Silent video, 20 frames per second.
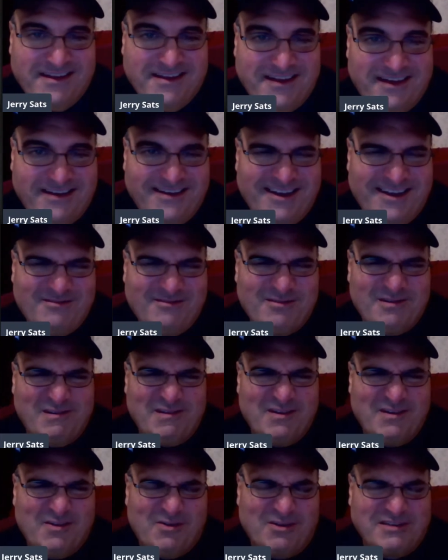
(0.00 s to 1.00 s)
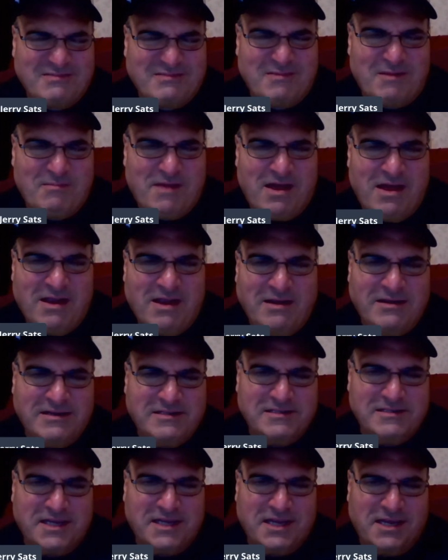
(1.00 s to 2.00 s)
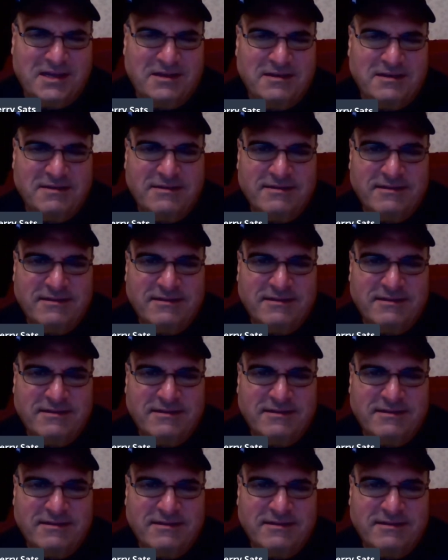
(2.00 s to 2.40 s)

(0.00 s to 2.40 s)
it never even crossed my mind as a kid.